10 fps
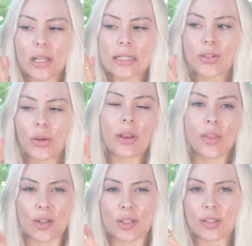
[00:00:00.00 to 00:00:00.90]
certain
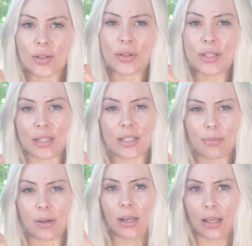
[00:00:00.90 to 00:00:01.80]
things so
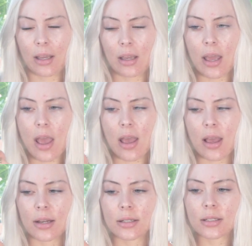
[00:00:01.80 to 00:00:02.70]
desperately,
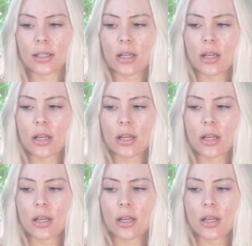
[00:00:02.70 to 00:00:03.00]
and